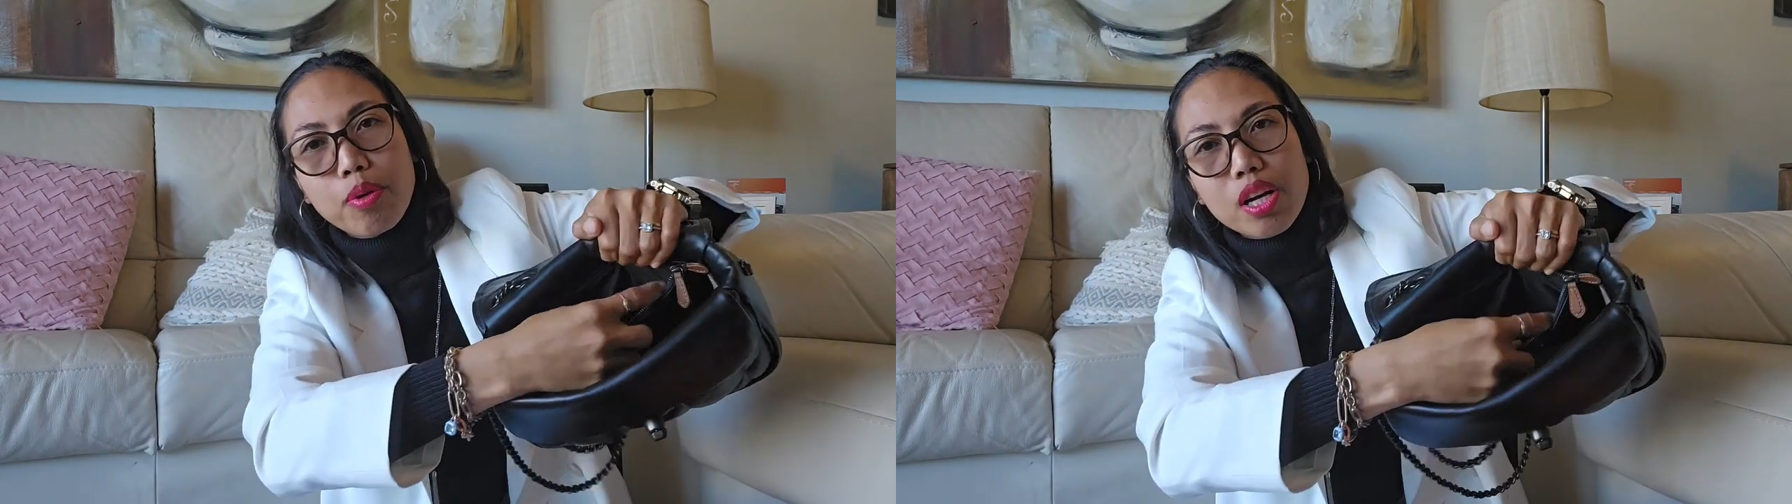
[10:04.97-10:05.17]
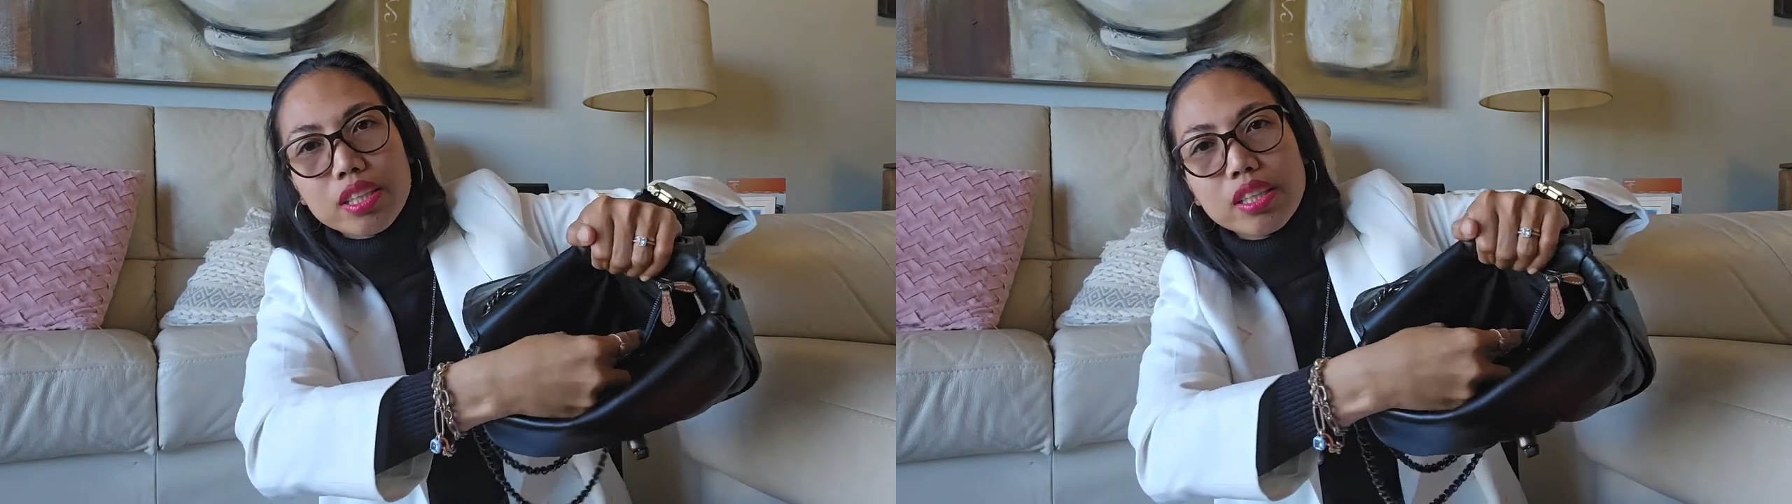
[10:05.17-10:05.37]

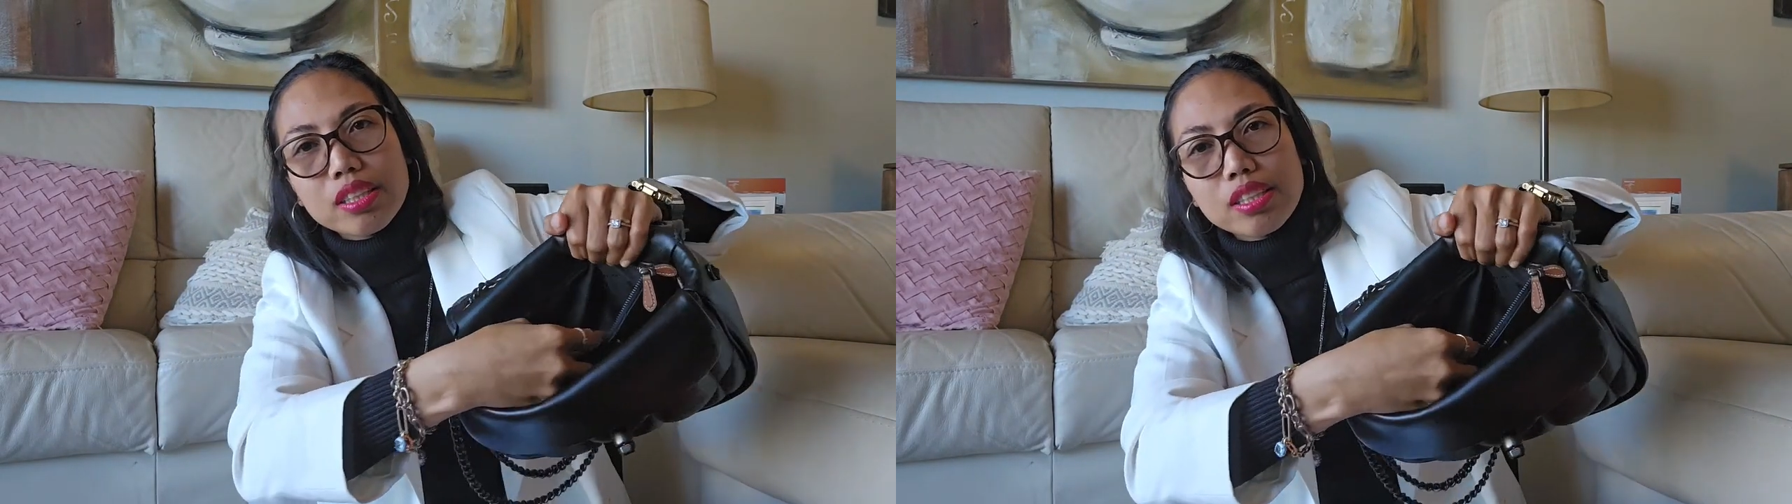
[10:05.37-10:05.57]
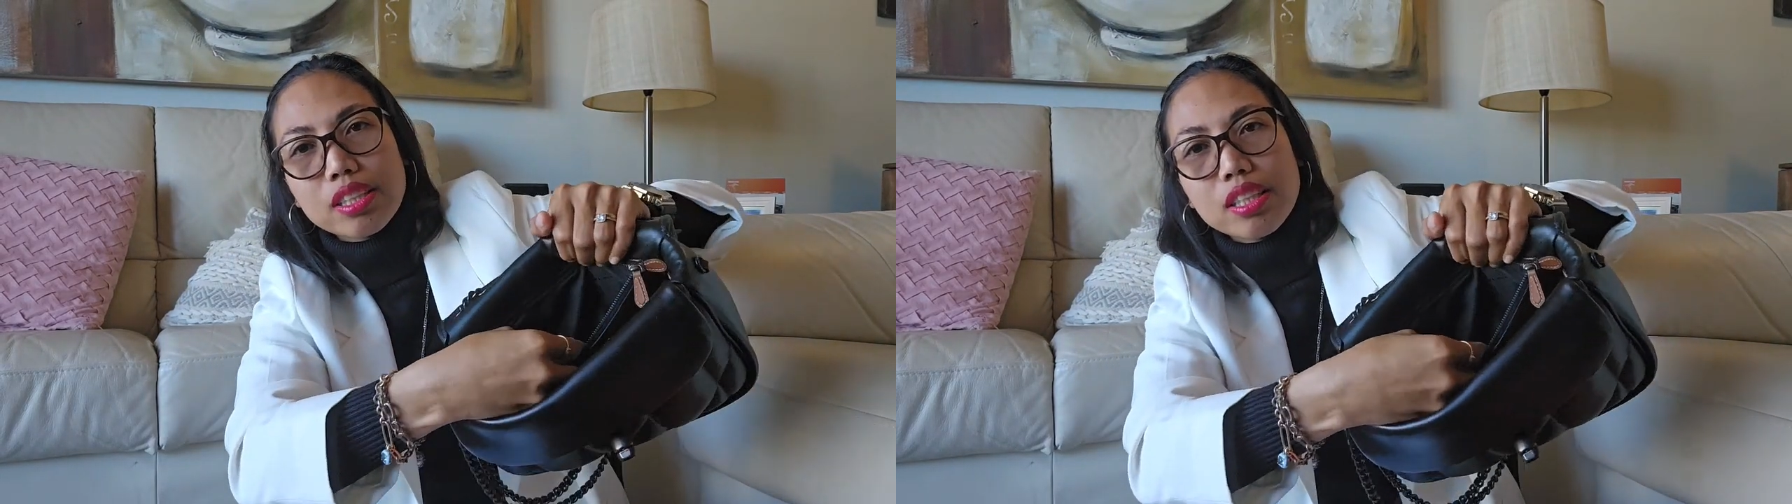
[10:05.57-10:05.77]

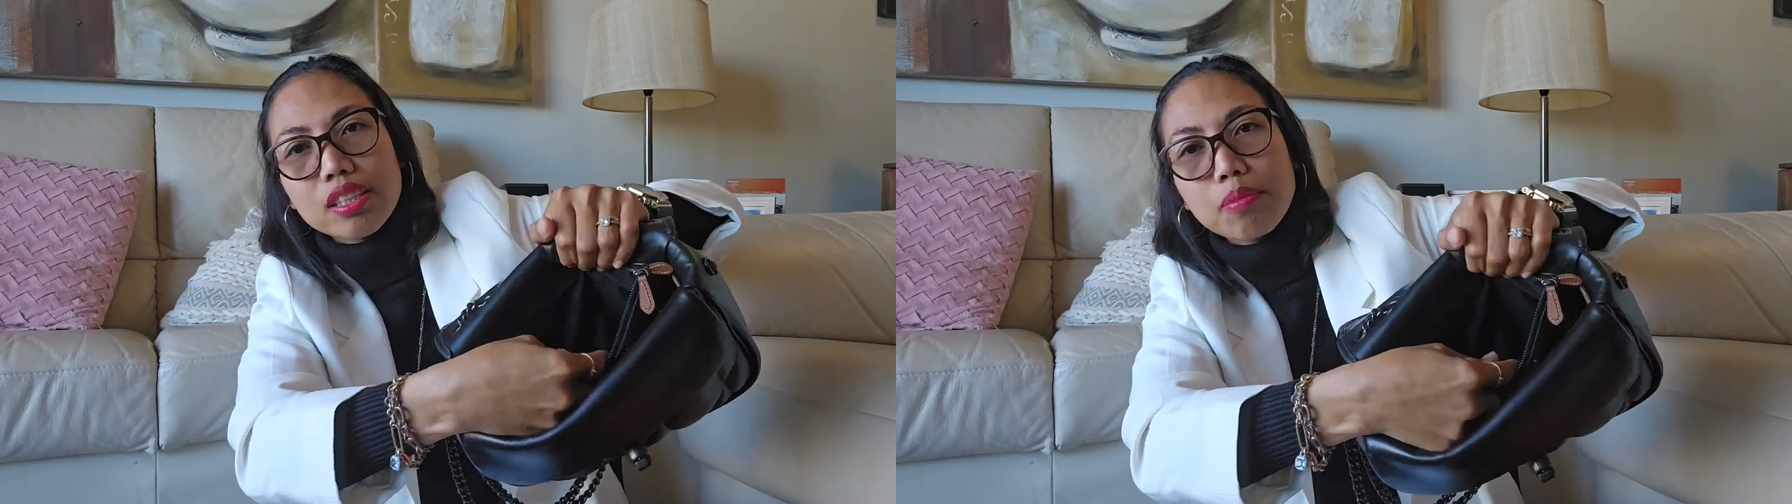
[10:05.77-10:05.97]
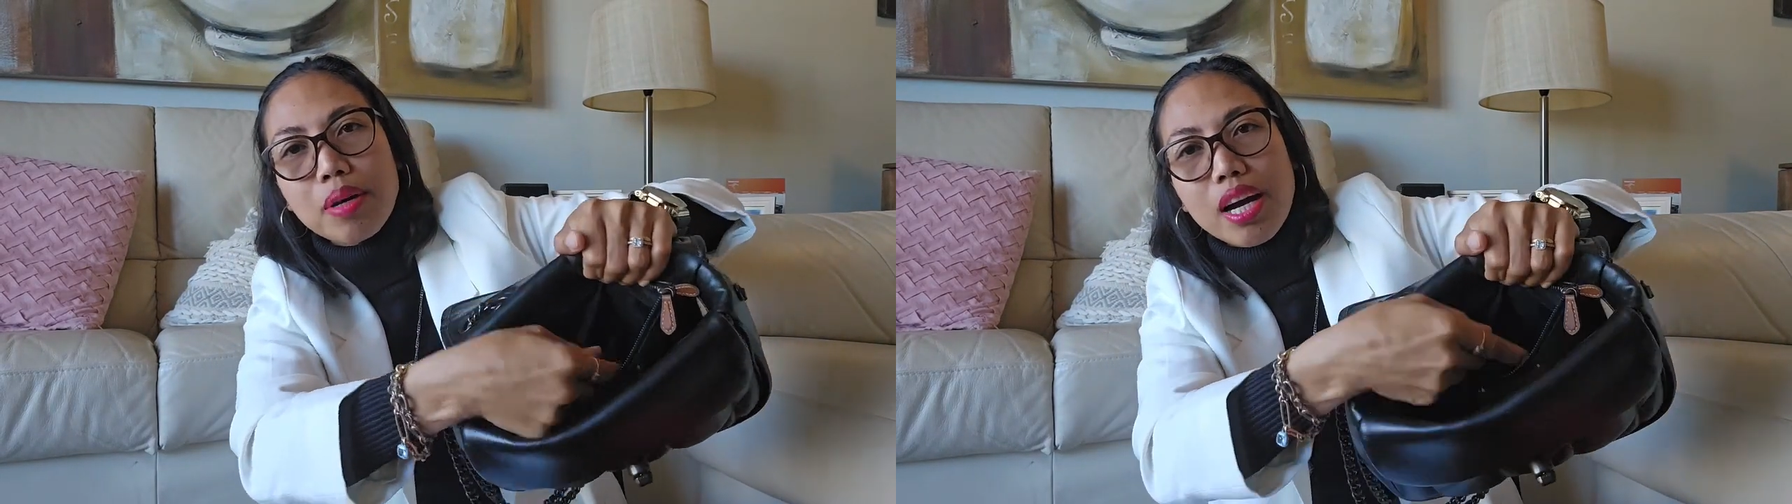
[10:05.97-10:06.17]
pocket in
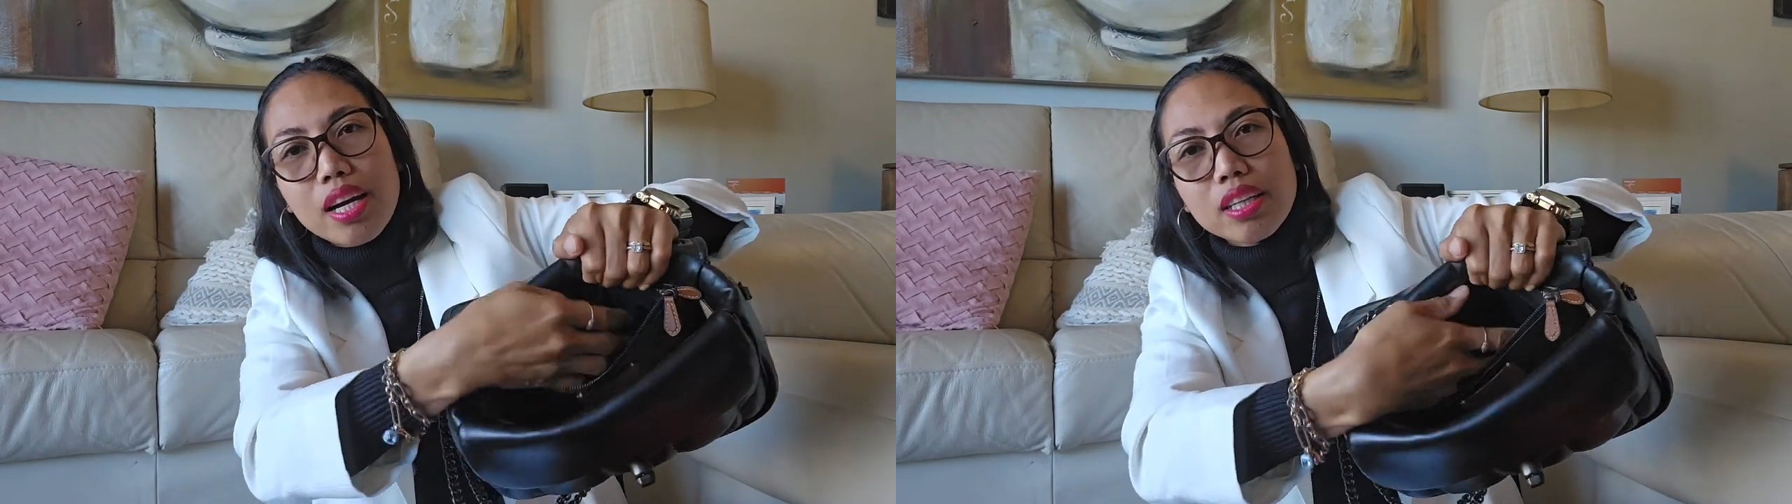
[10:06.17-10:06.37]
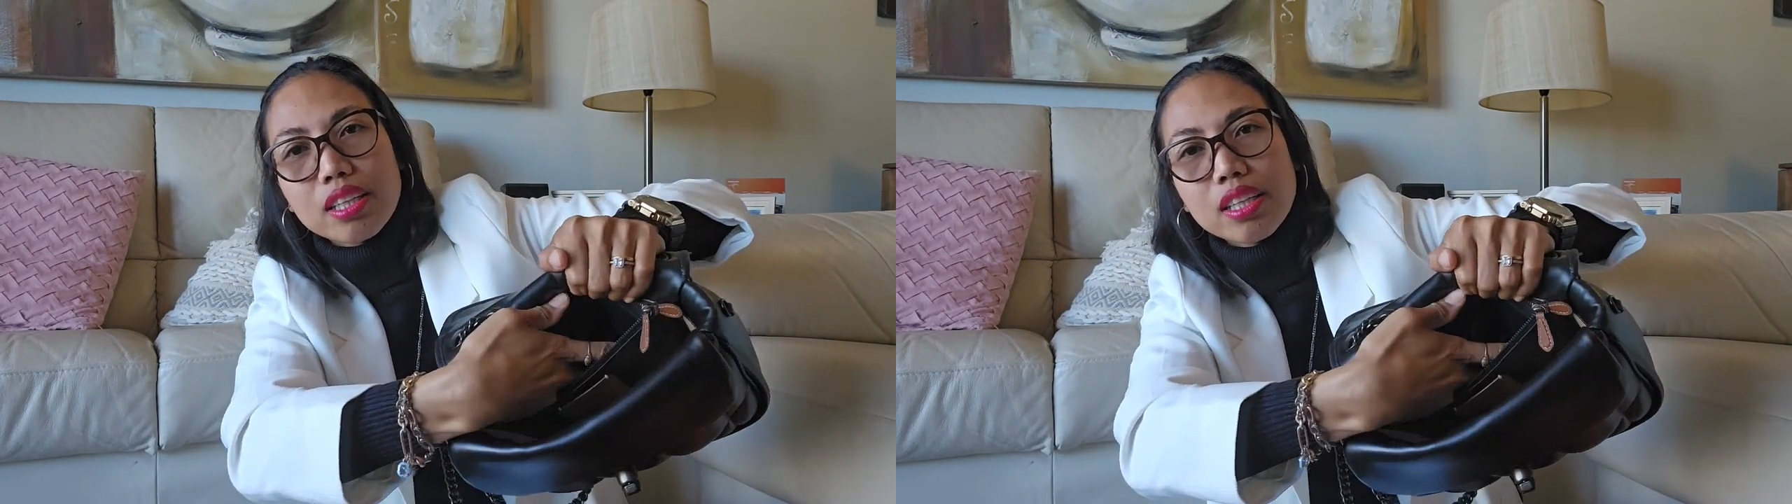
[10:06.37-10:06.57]
the
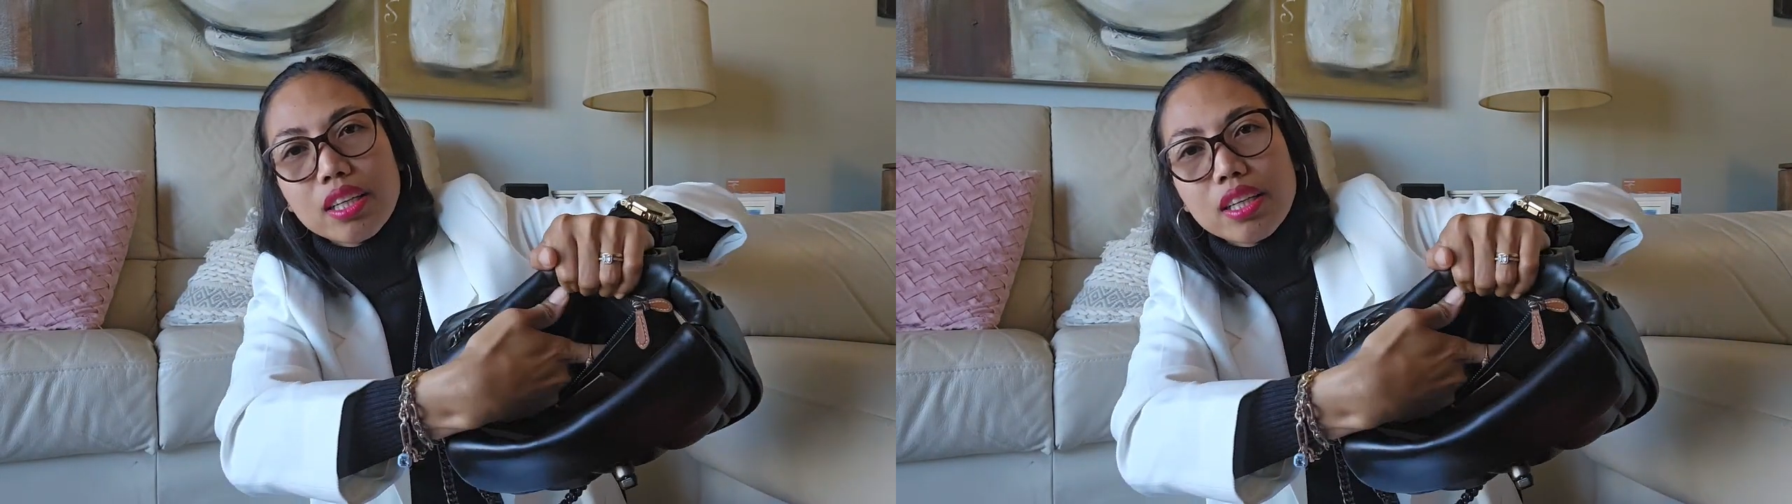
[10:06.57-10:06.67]
back